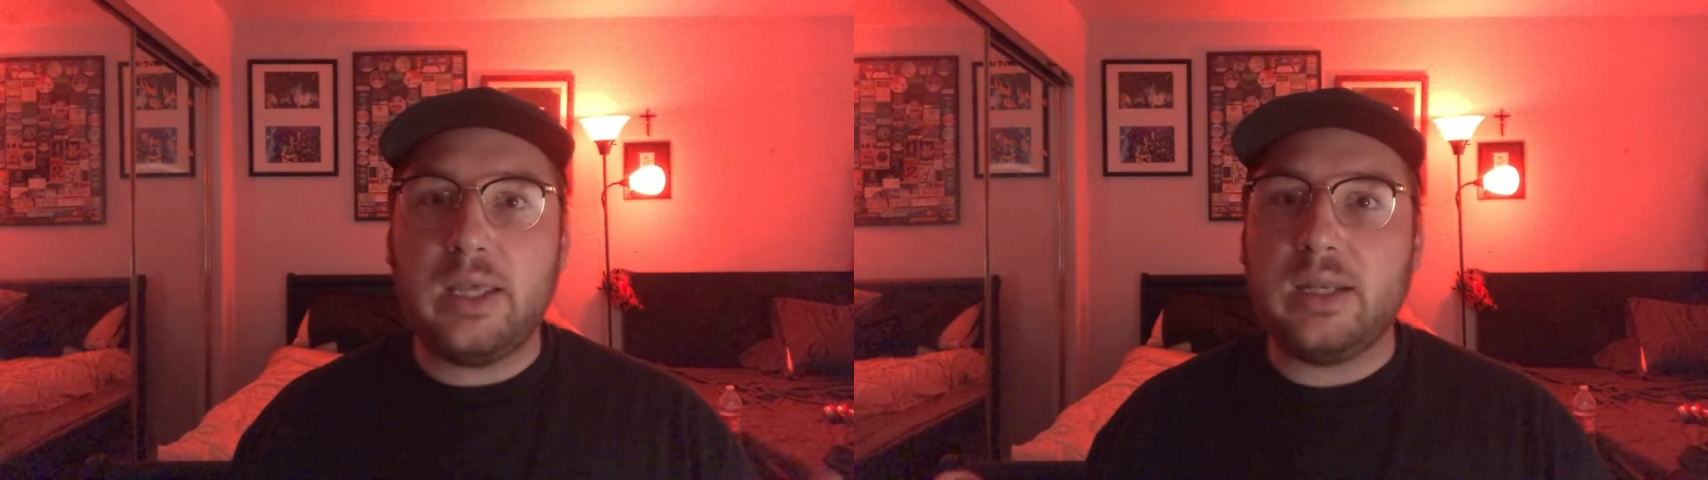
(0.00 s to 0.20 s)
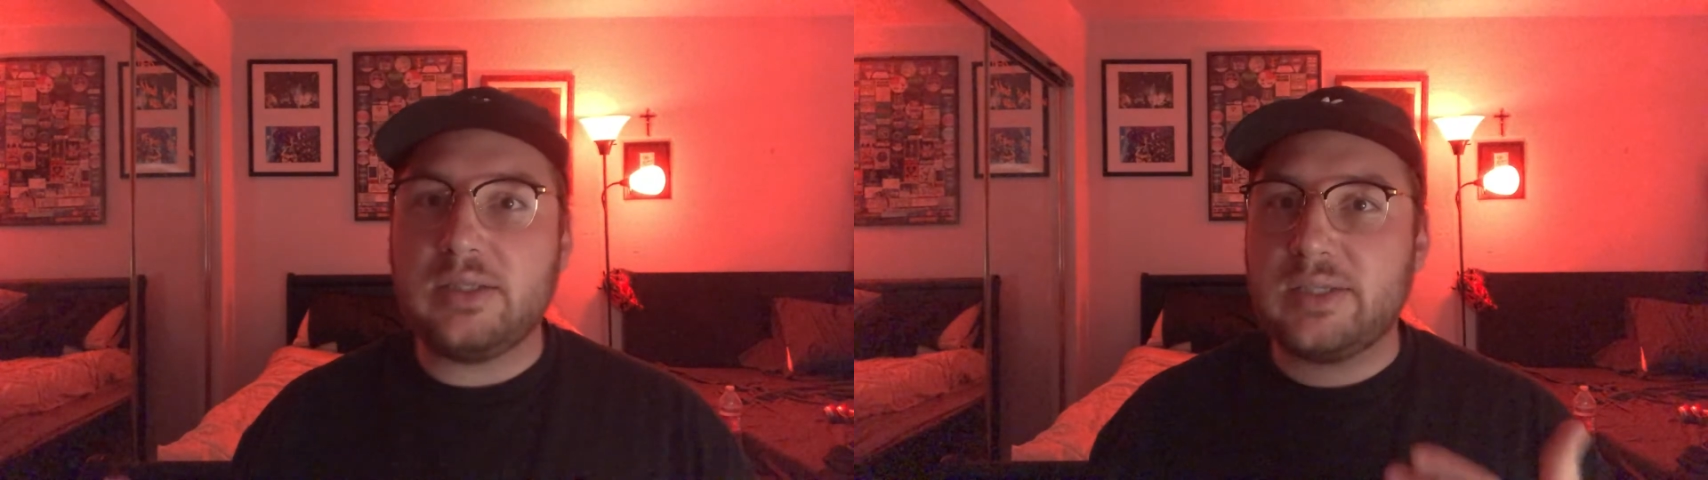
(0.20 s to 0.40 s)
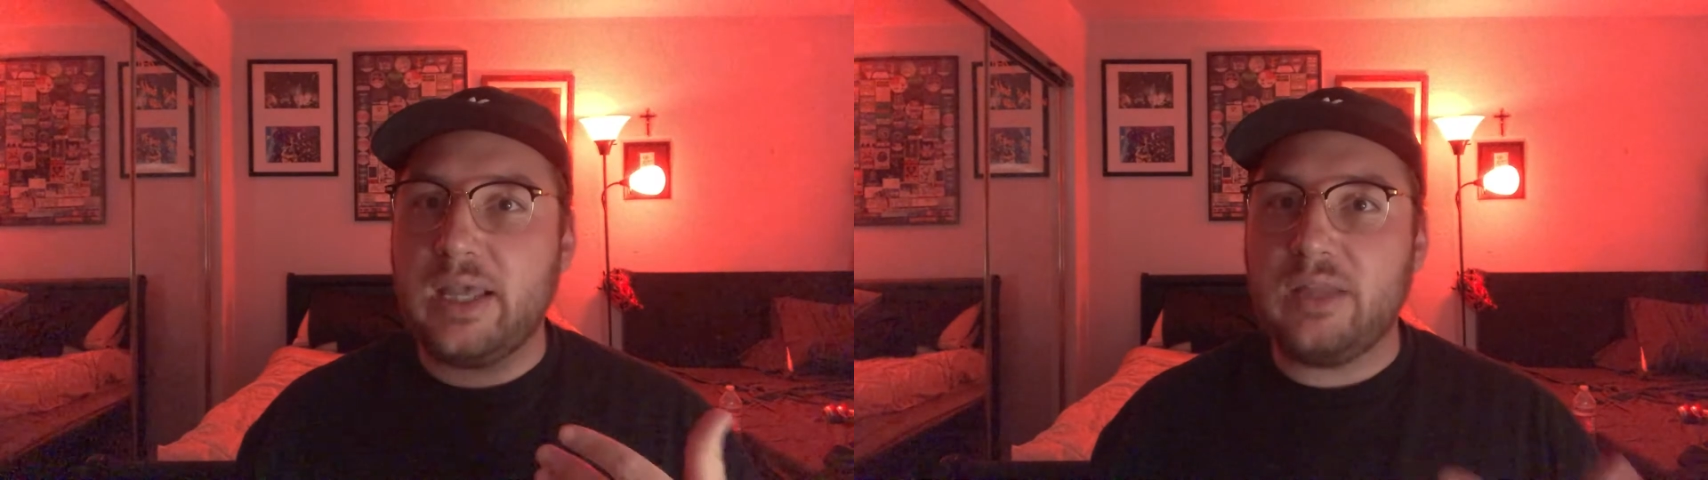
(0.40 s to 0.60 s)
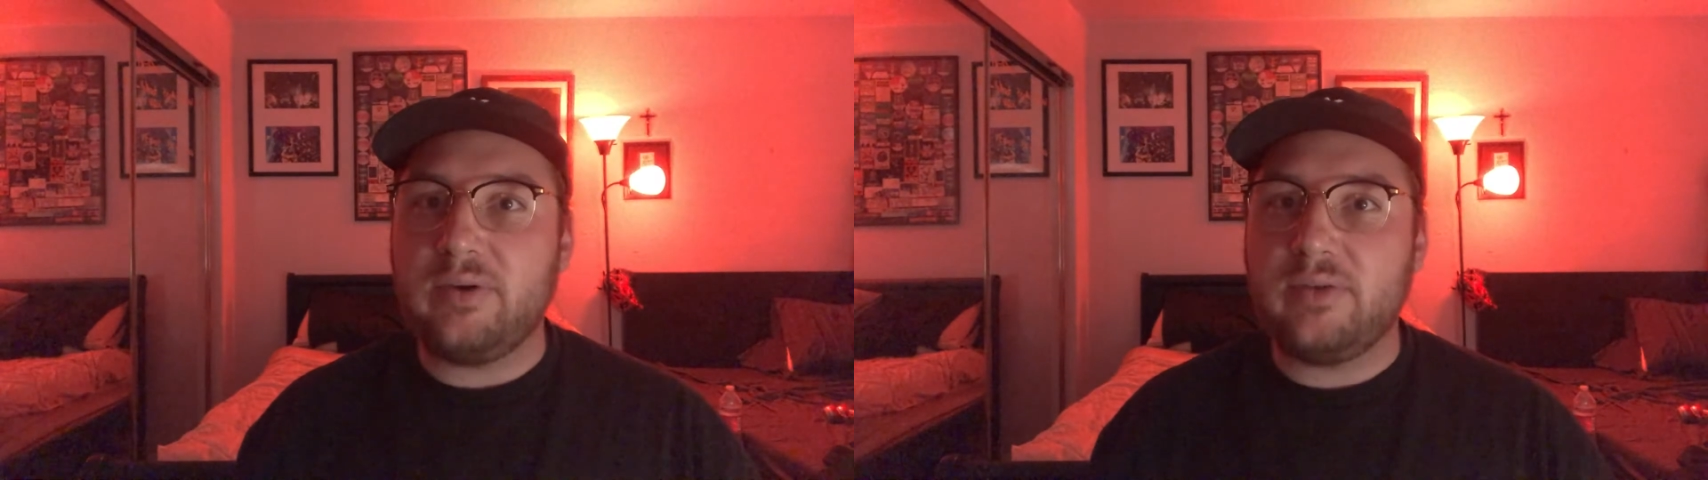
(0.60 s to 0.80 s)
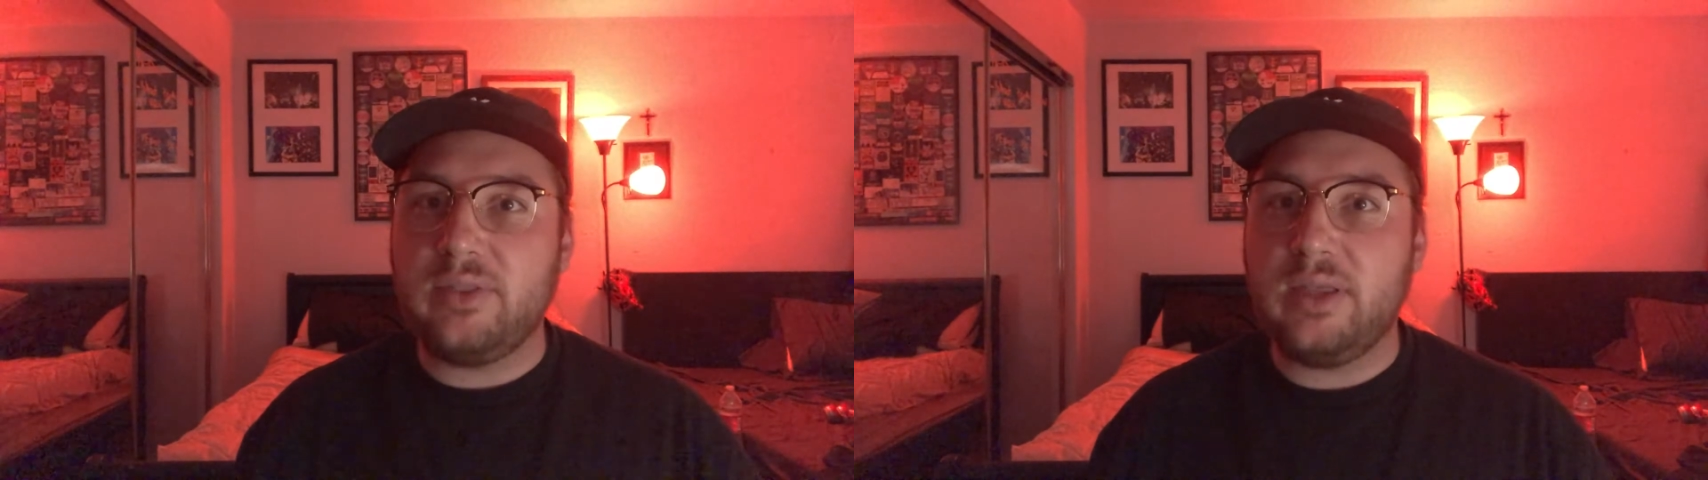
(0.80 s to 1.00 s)
it in scale of
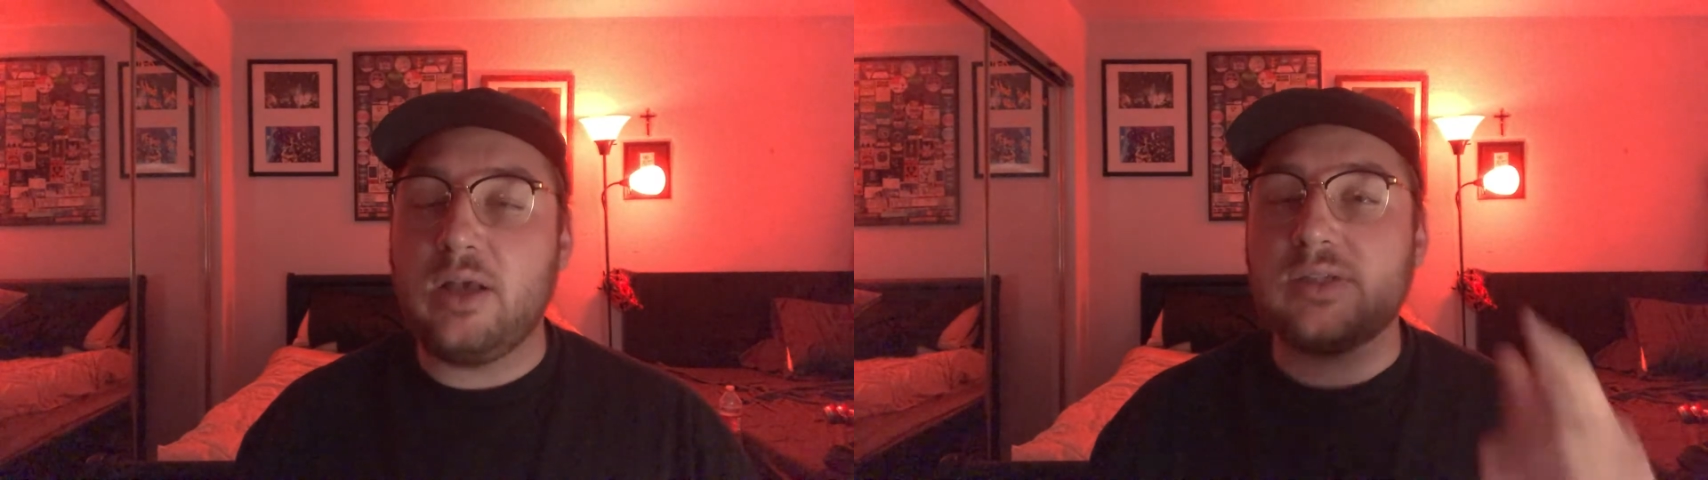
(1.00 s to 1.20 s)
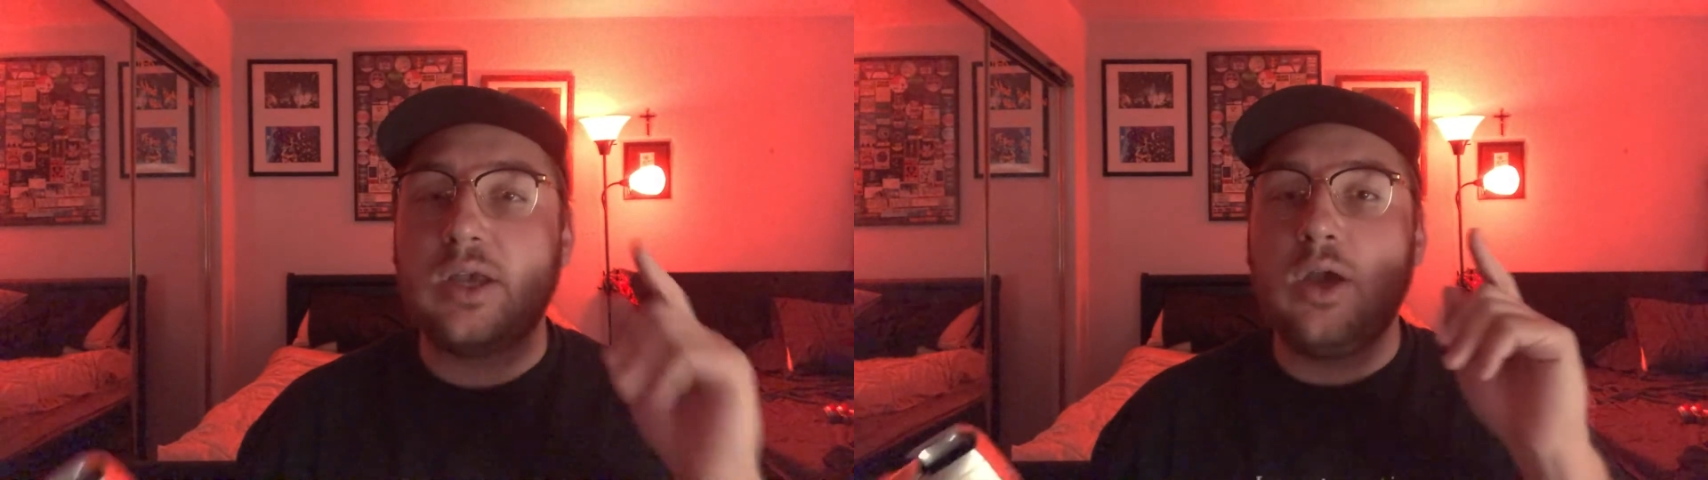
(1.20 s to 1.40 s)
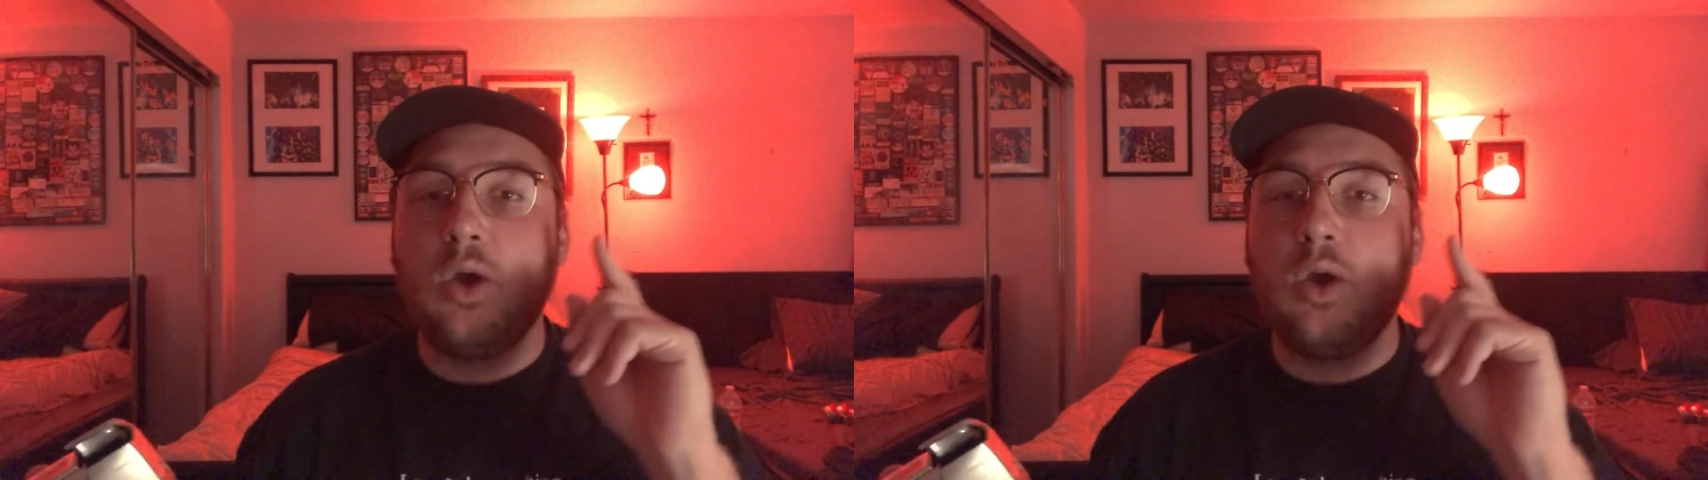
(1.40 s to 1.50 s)
everything else.